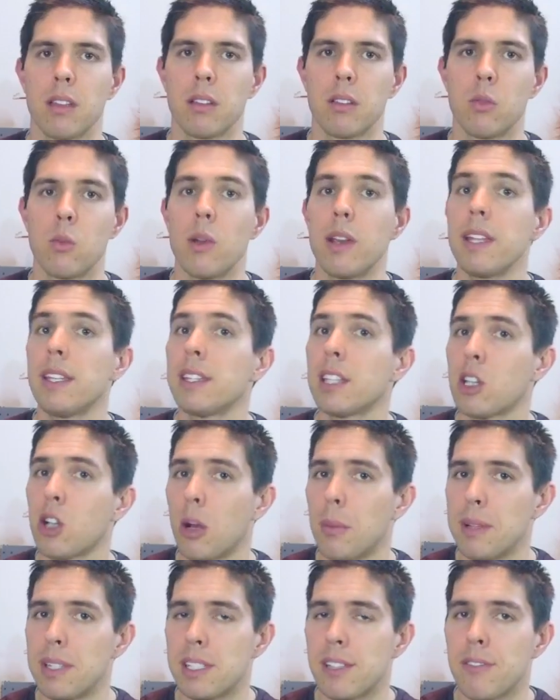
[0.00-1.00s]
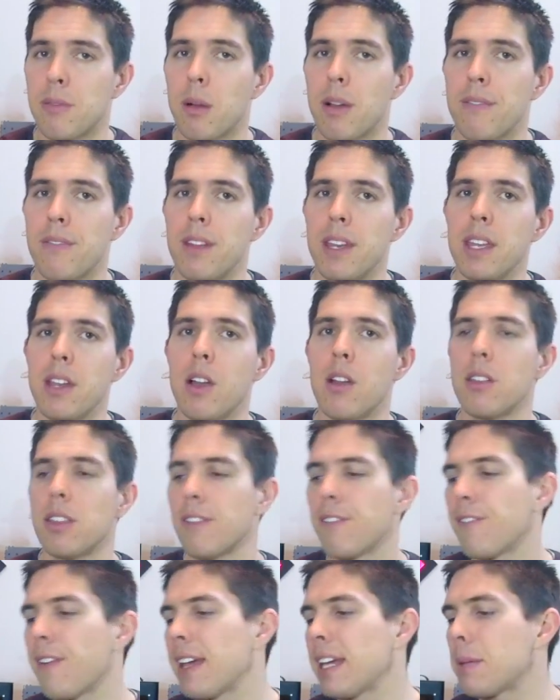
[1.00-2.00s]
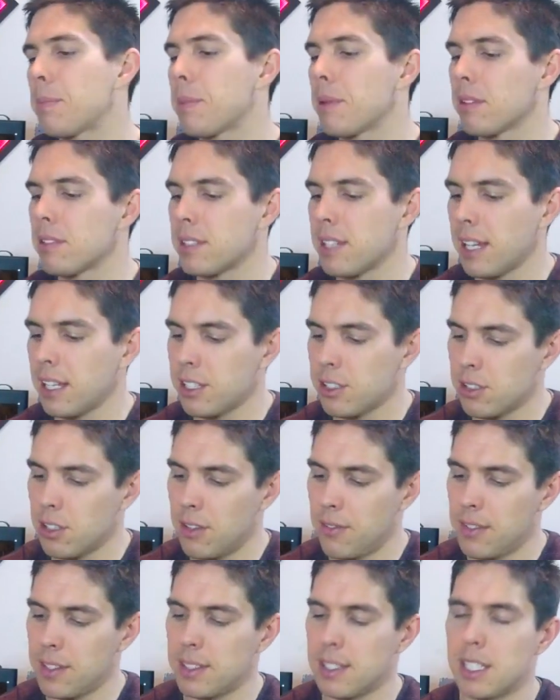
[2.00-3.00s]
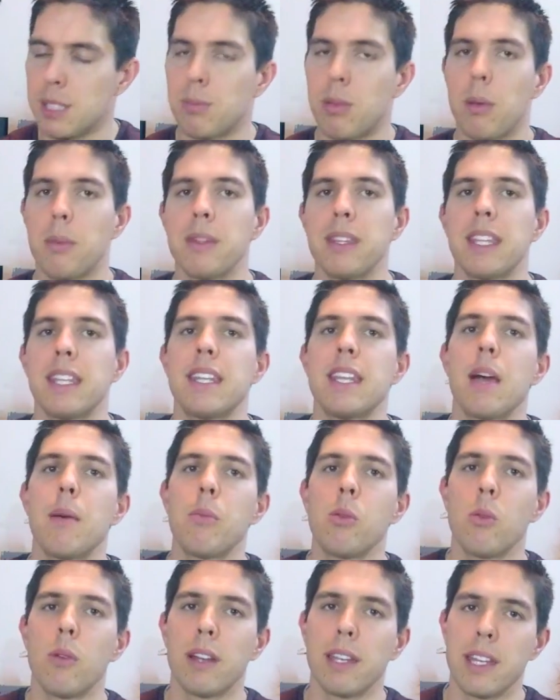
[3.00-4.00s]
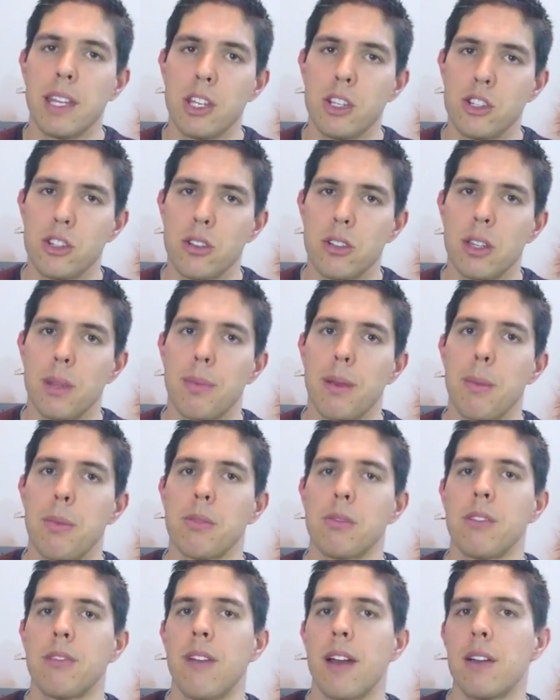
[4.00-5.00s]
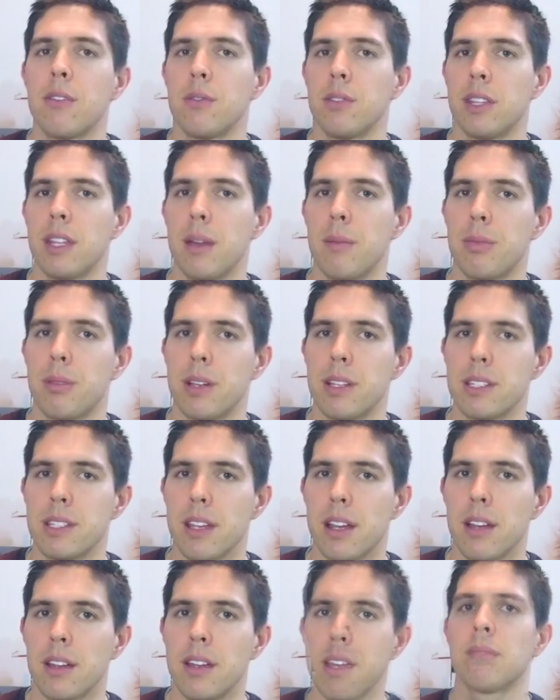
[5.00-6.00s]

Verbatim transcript: Reading the comments of my video, the fake build tech surface is probably the #1 issue that people have had with their printer.